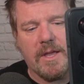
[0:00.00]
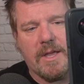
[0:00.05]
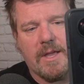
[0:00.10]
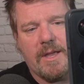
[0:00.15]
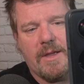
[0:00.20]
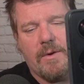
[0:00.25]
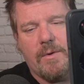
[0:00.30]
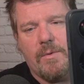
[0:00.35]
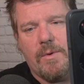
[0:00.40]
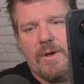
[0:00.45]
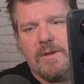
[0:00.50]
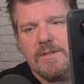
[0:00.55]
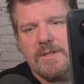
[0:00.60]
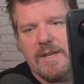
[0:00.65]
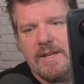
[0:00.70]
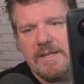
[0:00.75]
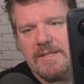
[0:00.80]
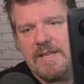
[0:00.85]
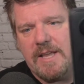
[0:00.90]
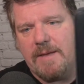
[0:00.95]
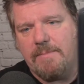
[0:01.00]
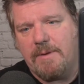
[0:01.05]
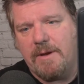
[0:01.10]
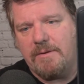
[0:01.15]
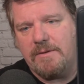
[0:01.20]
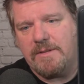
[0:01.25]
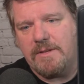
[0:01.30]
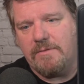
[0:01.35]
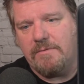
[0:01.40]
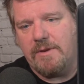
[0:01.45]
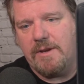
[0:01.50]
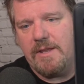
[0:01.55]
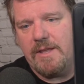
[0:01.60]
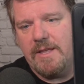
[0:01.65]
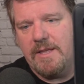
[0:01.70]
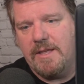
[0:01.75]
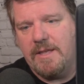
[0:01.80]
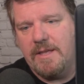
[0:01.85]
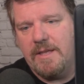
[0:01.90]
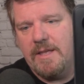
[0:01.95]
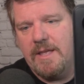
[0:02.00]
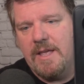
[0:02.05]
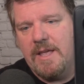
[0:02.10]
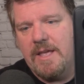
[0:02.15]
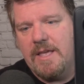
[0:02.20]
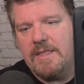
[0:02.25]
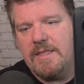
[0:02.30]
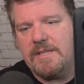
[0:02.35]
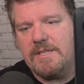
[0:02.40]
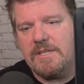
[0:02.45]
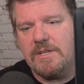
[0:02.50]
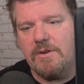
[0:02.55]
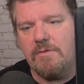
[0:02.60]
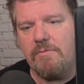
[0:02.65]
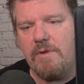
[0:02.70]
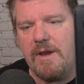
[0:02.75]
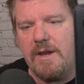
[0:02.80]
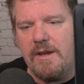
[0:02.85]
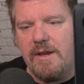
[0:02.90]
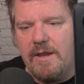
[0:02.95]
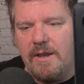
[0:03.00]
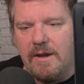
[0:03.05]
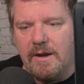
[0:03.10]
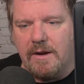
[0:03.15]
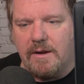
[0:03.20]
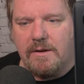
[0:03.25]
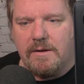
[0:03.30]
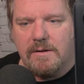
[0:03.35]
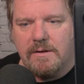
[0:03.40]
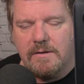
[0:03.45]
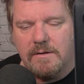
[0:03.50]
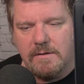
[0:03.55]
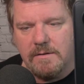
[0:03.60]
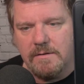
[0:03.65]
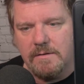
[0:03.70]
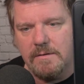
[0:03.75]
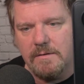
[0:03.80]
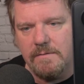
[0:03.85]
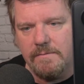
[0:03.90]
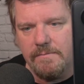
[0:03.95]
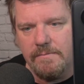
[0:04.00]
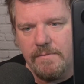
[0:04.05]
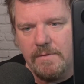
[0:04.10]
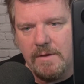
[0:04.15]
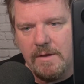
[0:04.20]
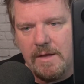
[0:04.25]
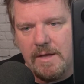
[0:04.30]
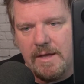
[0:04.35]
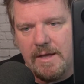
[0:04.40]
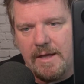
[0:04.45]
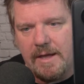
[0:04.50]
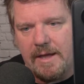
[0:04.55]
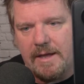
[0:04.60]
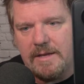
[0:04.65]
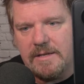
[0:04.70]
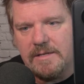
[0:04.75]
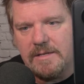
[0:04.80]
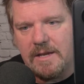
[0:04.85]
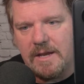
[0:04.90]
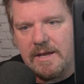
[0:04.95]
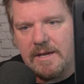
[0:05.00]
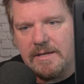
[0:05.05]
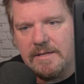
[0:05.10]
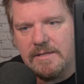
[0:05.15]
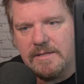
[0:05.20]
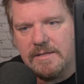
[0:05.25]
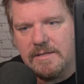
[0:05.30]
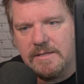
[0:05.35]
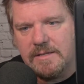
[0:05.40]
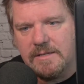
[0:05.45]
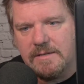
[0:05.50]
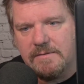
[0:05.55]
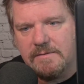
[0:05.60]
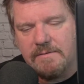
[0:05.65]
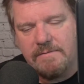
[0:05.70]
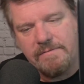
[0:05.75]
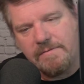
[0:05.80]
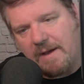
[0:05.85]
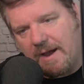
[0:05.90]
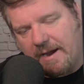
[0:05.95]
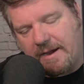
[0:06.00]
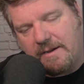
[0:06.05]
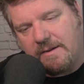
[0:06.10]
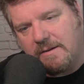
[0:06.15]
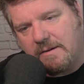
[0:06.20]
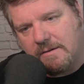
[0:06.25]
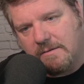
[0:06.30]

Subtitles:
What else can I say about it really? The screen here is fine.